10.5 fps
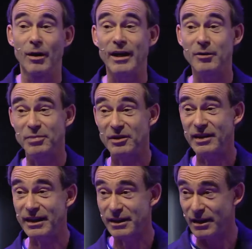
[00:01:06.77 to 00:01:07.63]
in
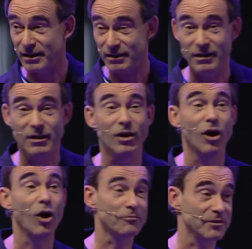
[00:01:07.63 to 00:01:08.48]
particular,
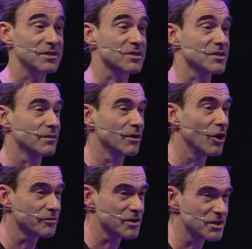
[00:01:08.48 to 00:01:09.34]

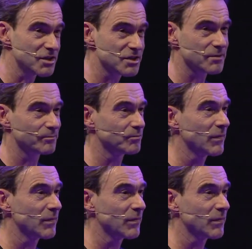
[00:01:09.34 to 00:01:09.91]
offices.